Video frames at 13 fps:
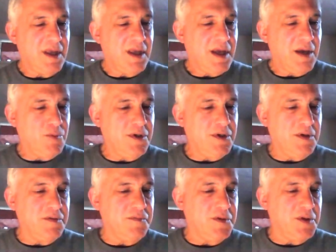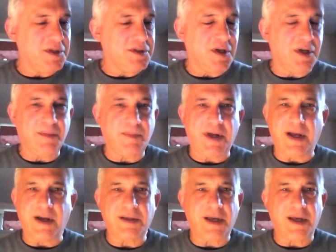I wonder if you could talk about
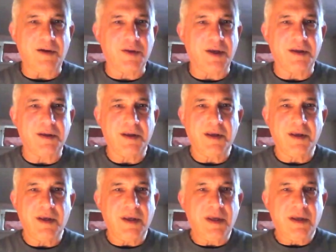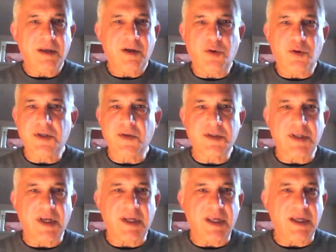how the course of
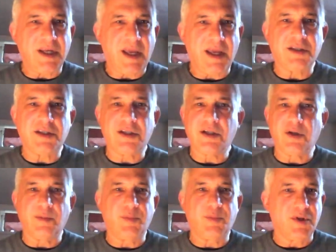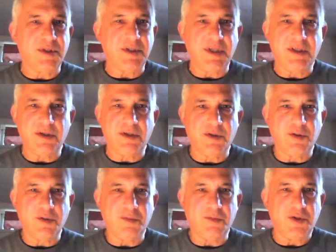study enhanced your ability
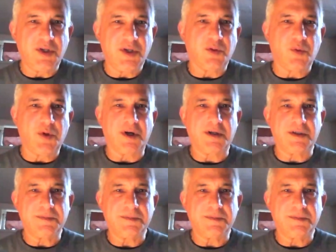to do your work.